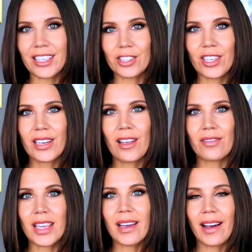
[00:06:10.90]
edition
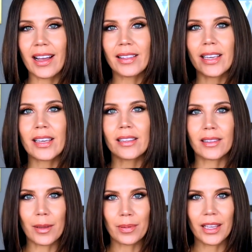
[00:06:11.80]
of the Kylie
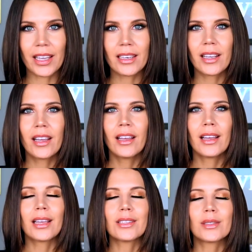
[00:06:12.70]
lip kit
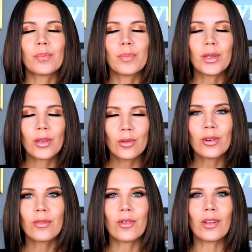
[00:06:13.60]
is
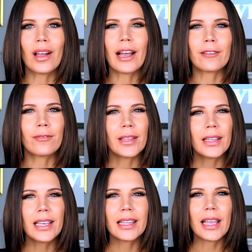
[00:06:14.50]
beautiful. I
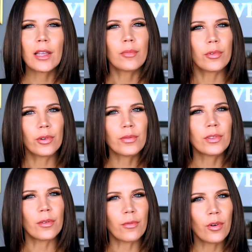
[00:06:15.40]
feel like they
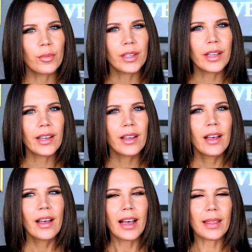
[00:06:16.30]
improved the formula.
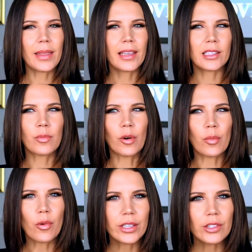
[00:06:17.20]
I think it's more
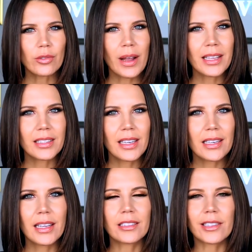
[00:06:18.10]

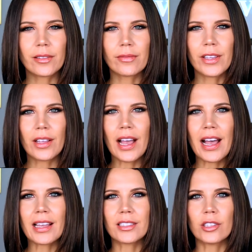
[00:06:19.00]
moisturizing. It doesn't feel
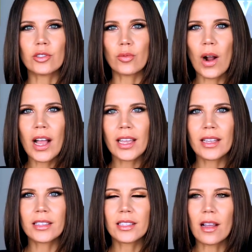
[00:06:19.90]
as
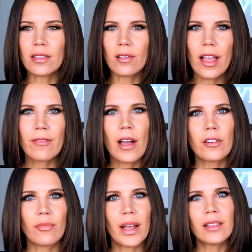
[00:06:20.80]
drying, suck the life
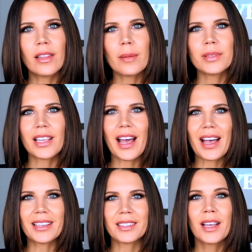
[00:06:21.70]
out of my lips
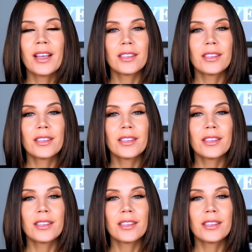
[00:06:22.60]
as